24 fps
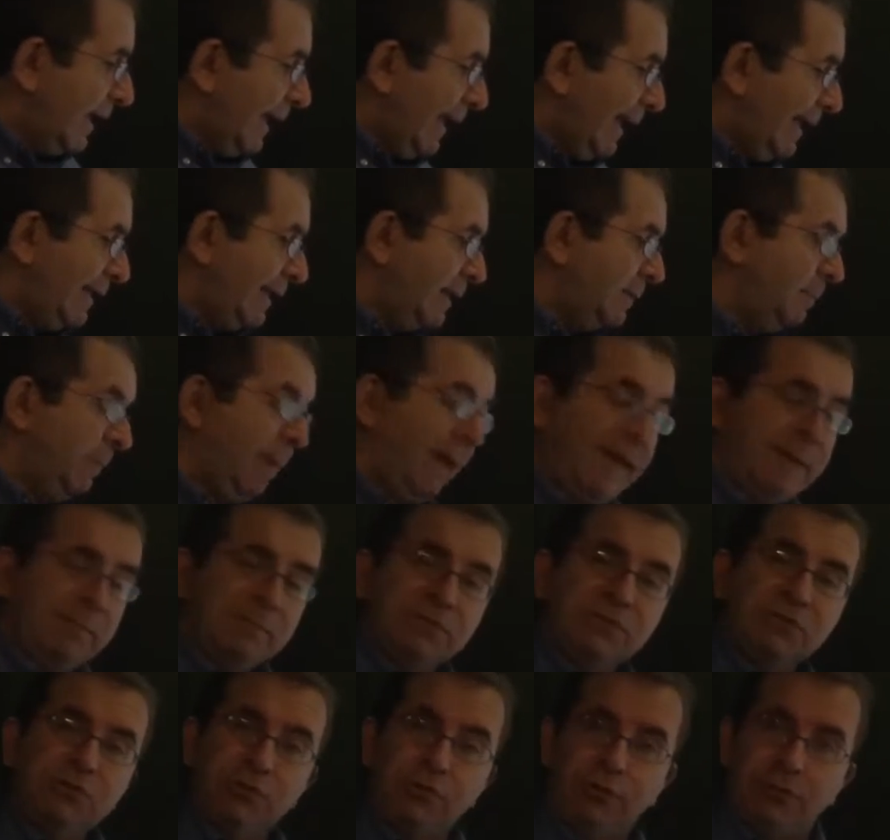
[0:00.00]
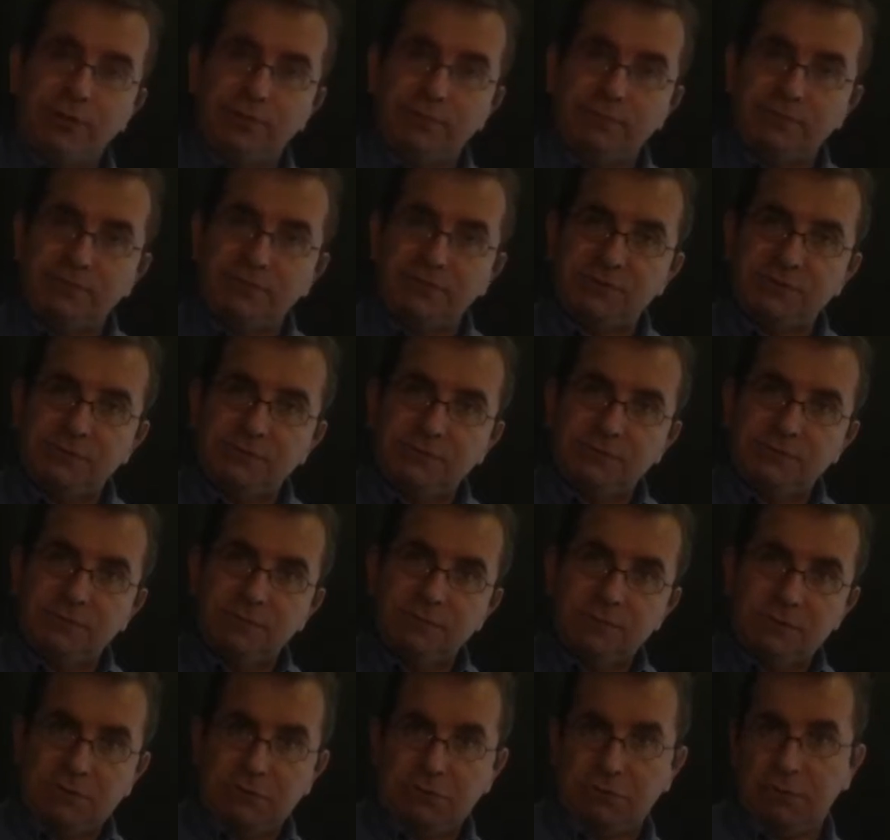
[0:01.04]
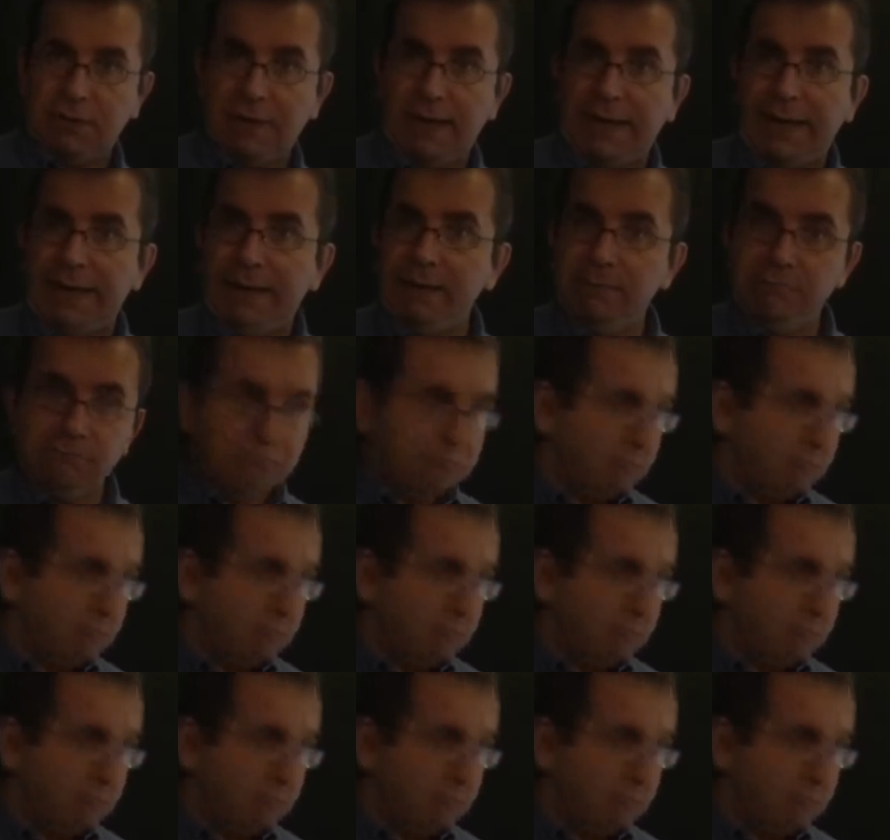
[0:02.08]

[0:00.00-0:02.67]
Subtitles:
and then payment terms. Okay,